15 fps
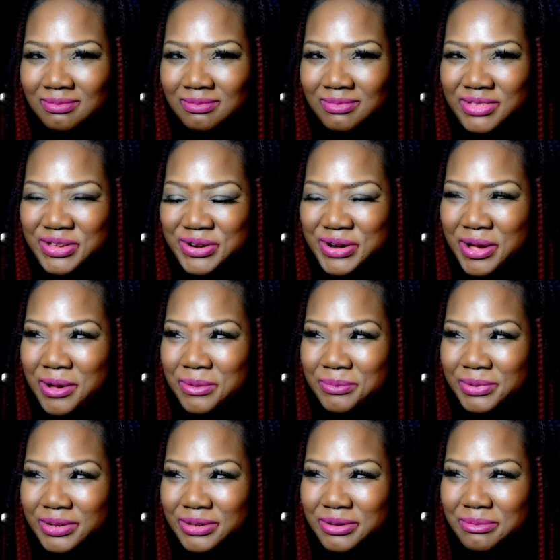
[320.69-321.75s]
you know,
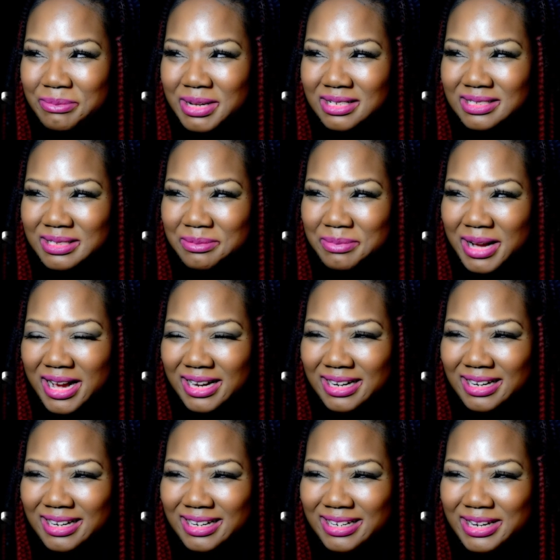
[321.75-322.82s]
when you meet
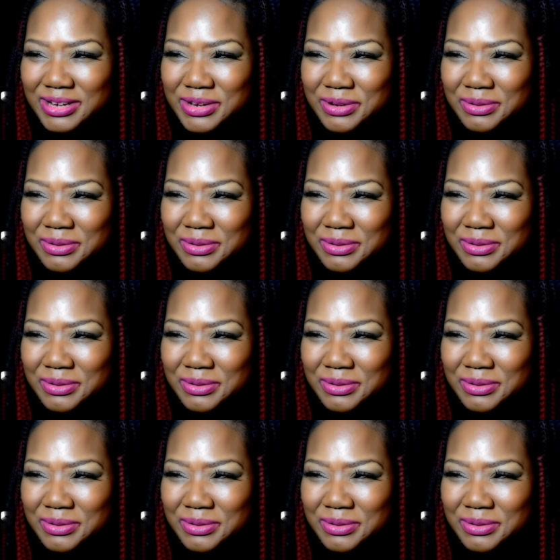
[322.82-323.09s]
somebody and